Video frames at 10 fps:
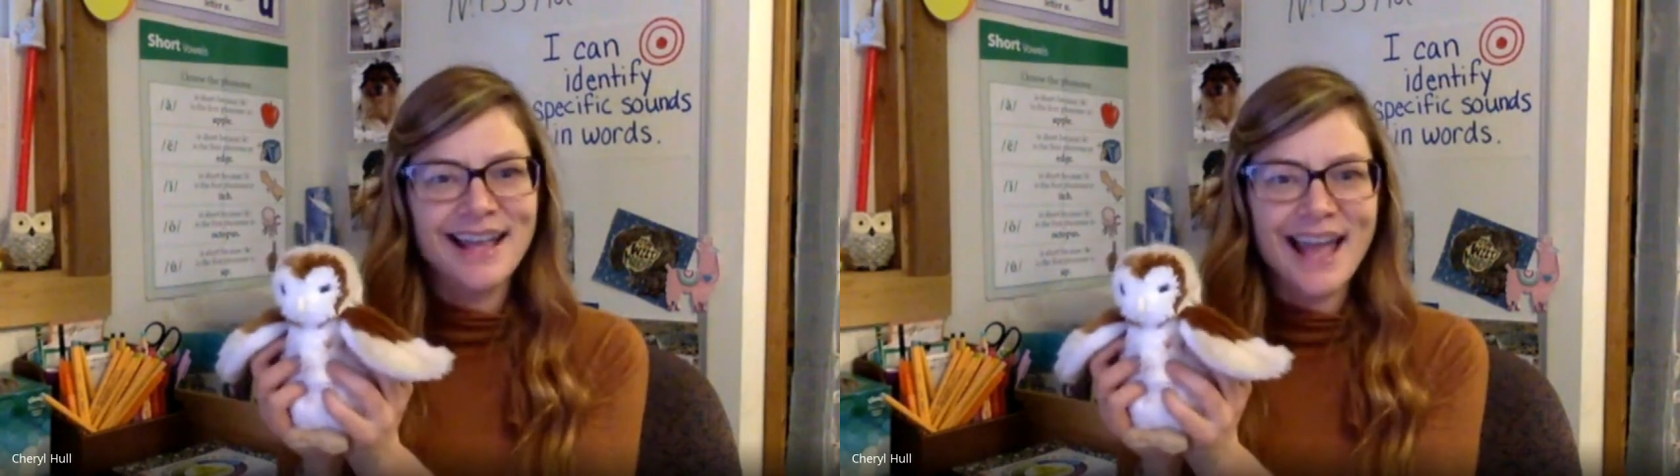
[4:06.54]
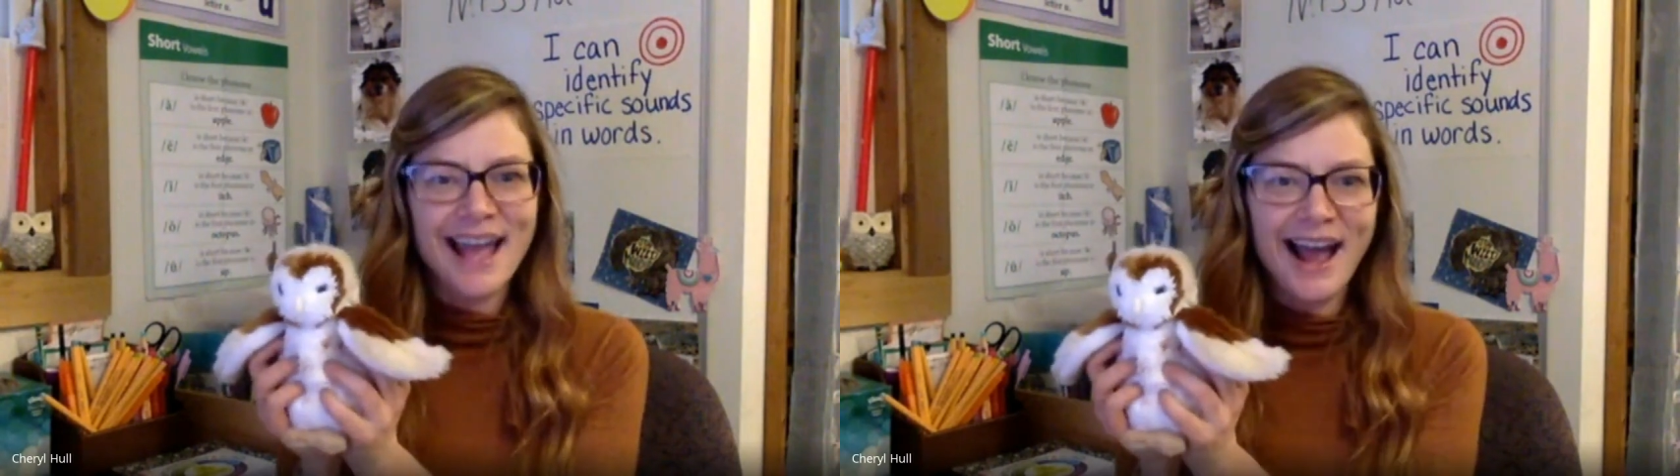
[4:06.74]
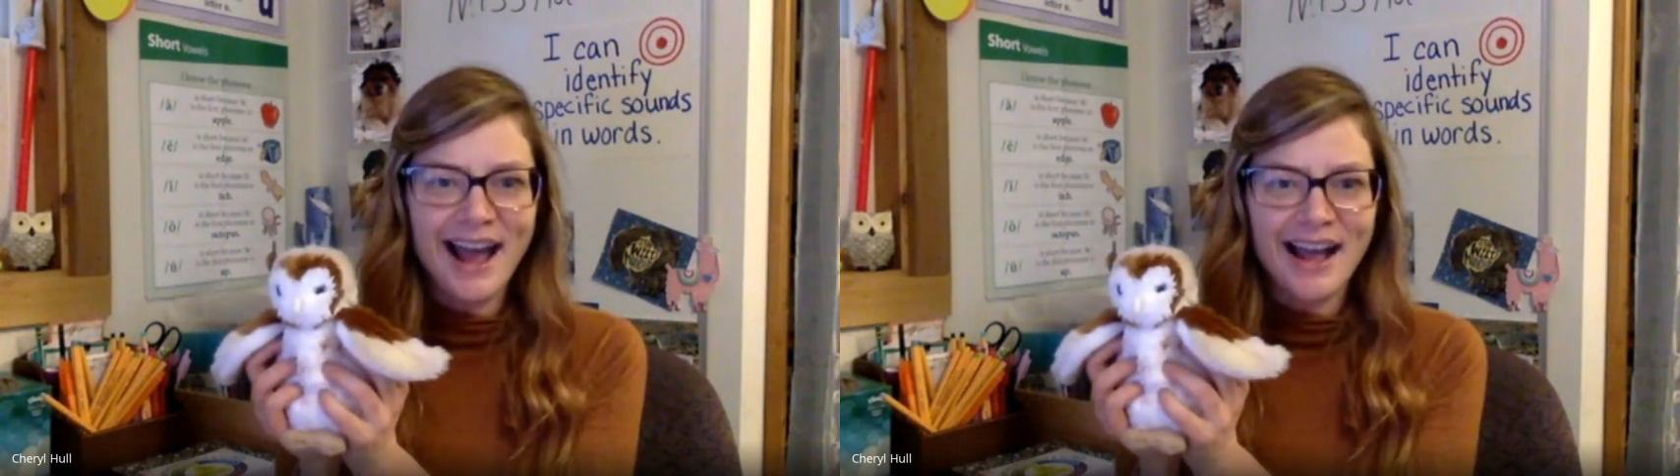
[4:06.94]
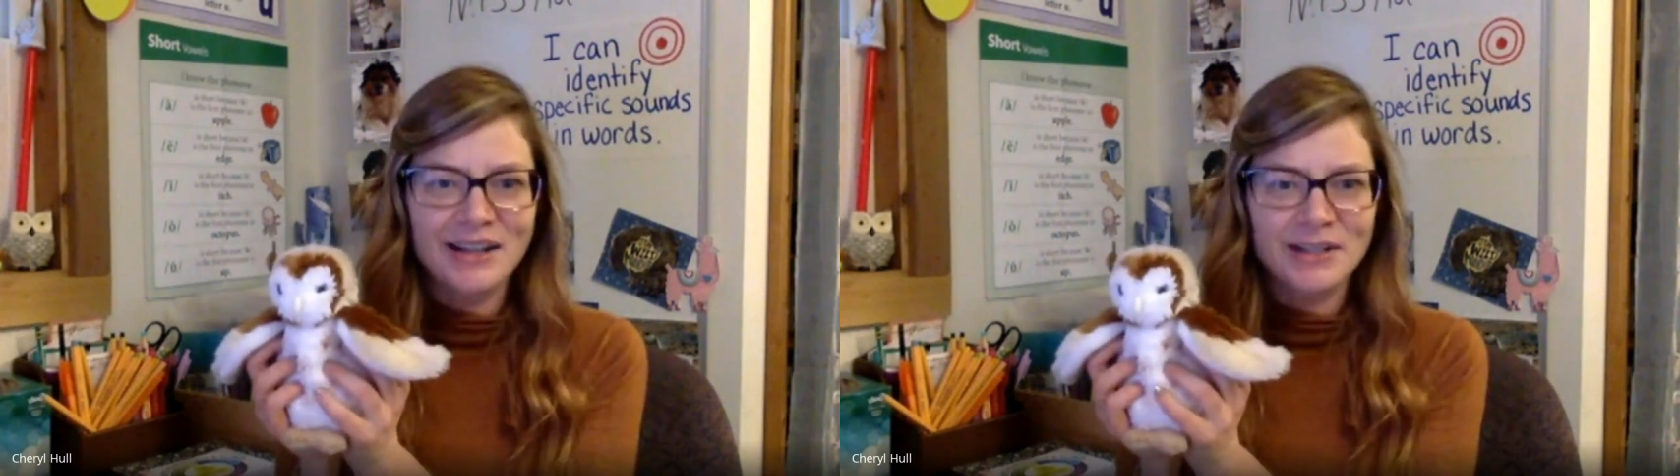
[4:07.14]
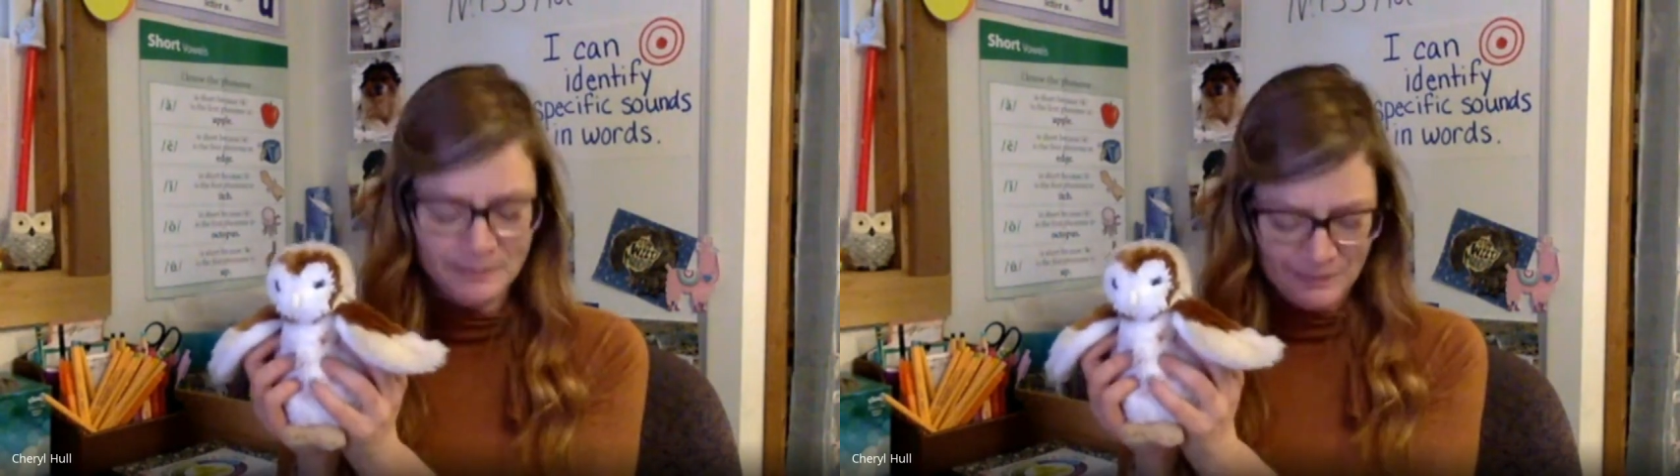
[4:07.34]
Ah.
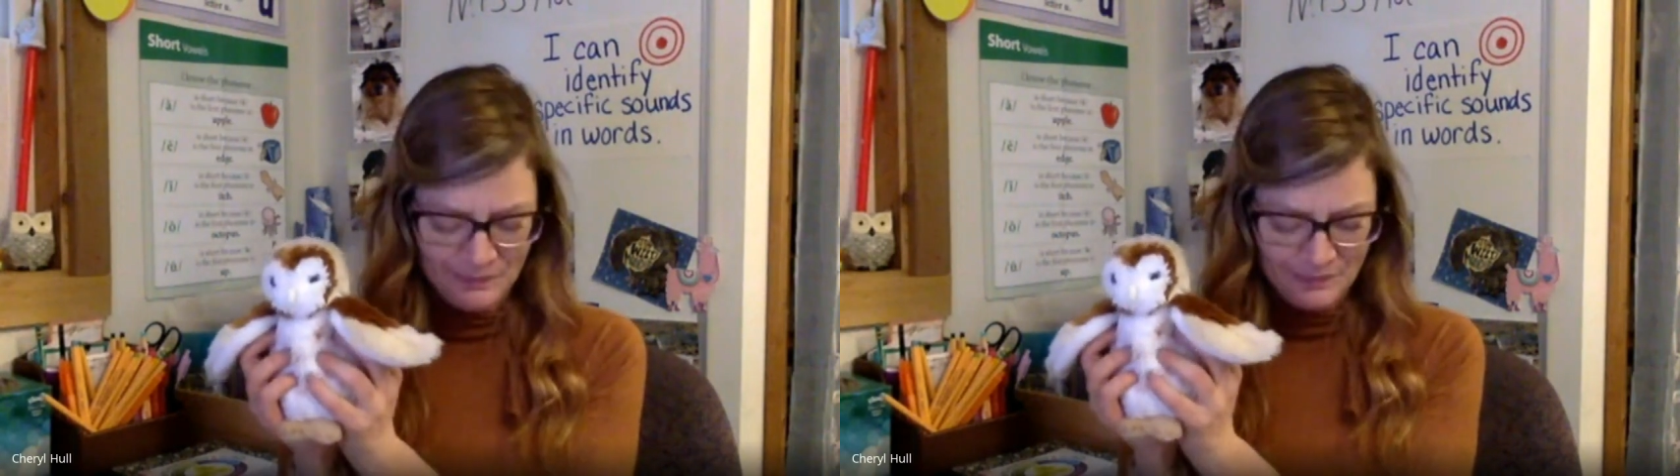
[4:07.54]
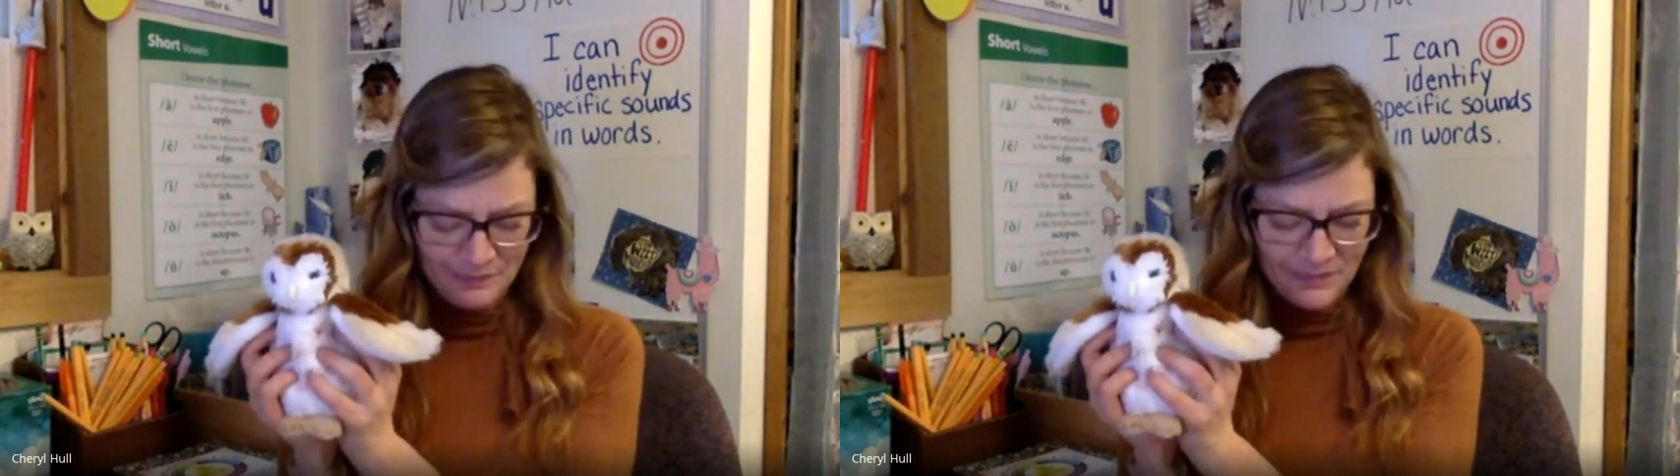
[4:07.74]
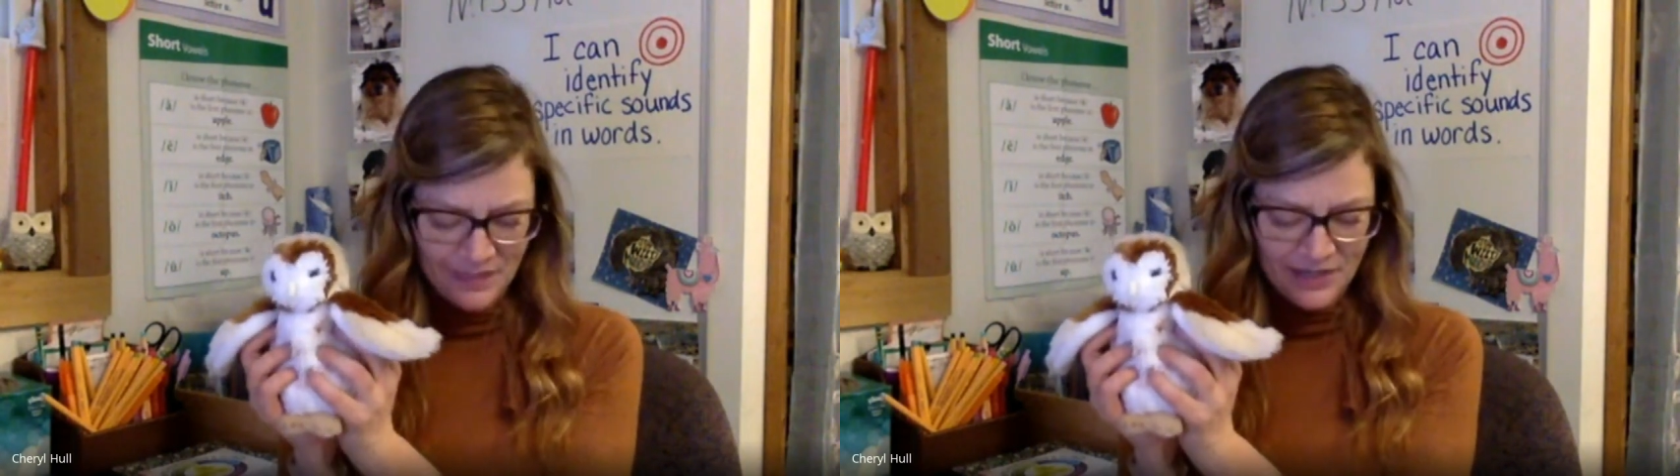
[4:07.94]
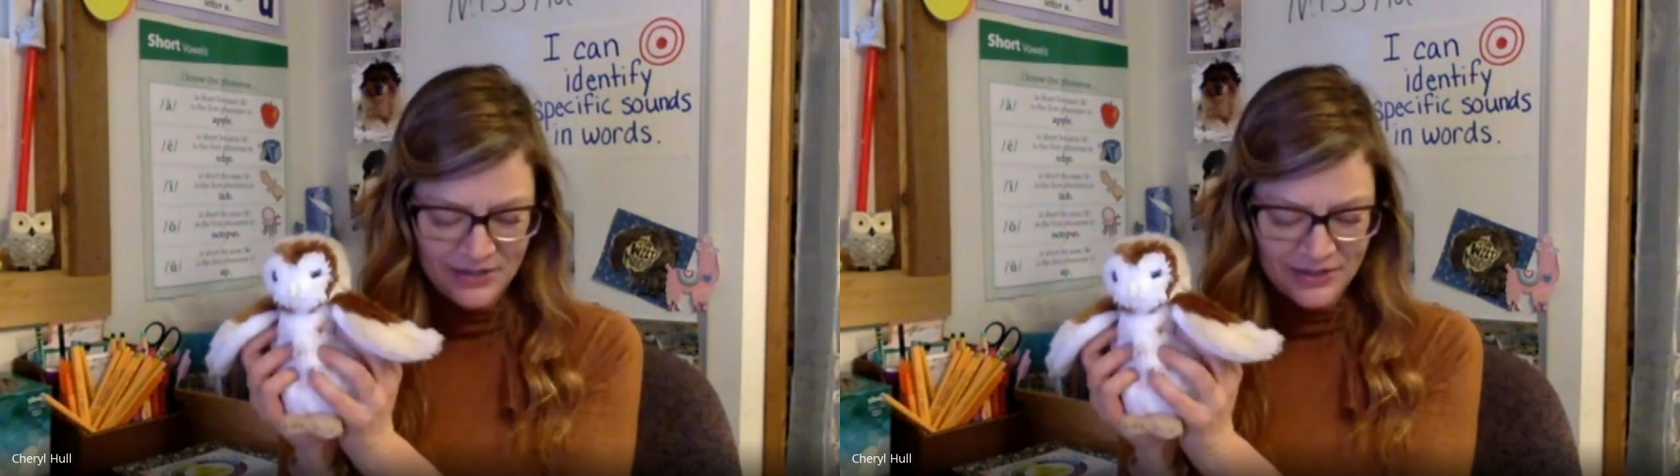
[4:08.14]
Here's